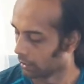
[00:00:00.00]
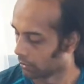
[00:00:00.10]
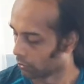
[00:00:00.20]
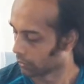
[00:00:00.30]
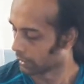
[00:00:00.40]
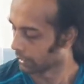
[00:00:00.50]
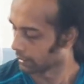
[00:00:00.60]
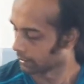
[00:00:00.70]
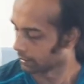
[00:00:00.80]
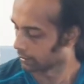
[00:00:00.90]

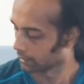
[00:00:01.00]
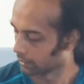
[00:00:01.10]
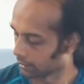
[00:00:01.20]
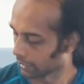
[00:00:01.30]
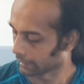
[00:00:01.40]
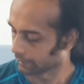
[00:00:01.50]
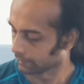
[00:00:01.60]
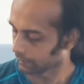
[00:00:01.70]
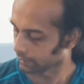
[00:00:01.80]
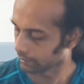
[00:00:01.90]
rotated like
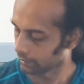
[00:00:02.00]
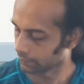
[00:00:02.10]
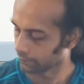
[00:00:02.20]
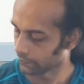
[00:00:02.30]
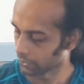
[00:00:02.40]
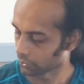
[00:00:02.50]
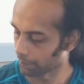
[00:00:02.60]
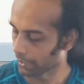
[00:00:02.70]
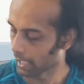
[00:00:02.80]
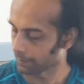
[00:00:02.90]
this. Your
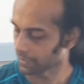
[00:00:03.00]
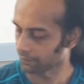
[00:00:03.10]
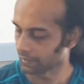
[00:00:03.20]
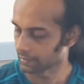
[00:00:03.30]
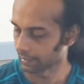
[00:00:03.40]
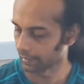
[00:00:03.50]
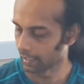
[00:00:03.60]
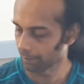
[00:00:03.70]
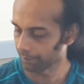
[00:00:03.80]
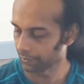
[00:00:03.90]
palms are facing
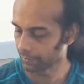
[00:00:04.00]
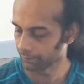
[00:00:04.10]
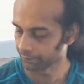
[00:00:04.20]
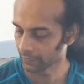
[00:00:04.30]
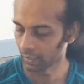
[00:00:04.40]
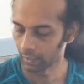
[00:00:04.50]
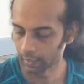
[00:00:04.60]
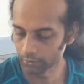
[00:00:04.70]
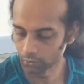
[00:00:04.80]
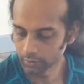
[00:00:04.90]
up,
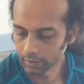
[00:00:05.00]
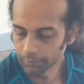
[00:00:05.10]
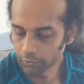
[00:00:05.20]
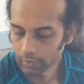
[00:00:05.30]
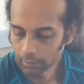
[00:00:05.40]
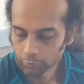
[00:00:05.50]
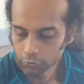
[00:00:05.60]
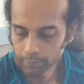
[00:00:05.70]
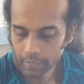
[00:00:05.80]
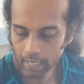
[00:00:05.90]
and don't keep your
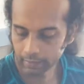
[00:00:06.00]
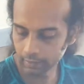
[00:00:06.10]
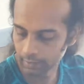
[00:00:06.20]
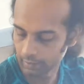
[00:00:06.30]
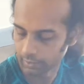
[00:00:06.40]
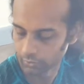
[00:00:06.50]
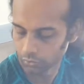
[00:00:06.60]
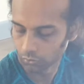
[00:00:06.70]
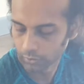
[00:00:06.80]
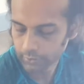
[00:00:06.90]
elbows back and
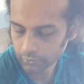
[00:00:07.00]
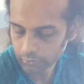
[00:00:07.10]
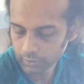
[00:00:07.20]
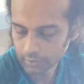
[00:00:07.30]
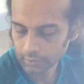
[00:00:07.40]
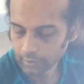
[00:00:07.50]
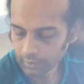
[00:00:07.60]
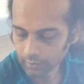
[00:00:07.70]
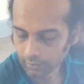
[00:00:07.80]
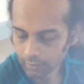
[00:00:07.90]
shoulders rotated
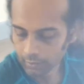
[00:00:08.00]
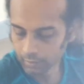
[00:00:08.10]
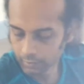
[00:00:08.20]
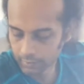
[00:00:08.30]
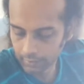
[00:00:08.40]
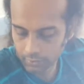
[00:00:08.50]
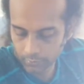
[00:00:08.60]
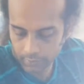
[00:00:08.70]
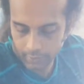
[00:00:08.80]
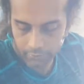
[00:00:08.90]
in. See to
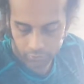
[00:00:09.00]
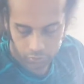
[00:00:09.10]
it that your